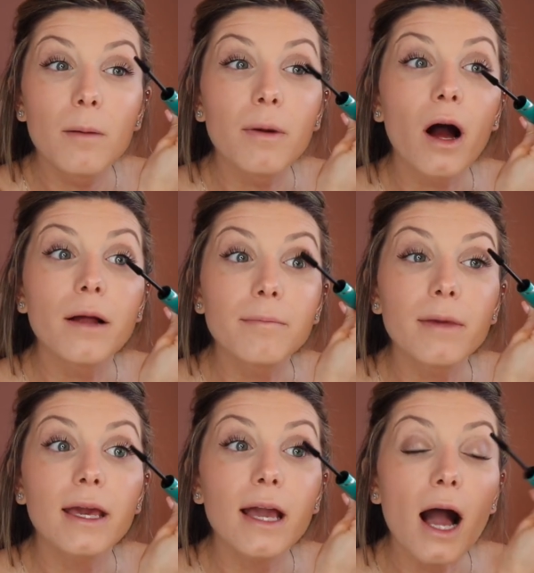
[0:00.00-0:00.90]
on
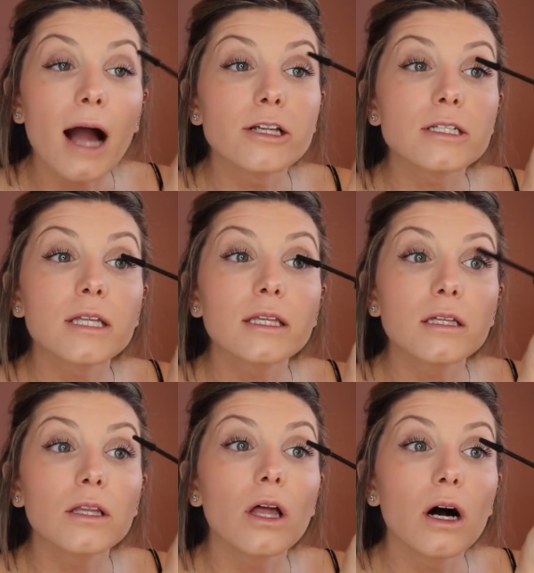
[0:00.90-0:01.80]
me, I just like
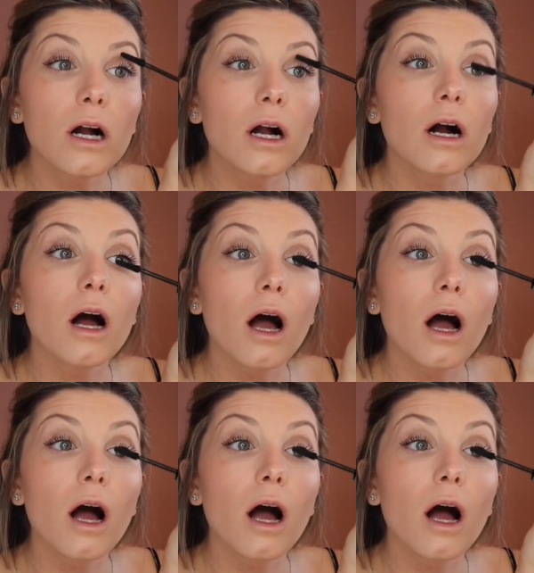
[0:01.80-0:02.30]
the look,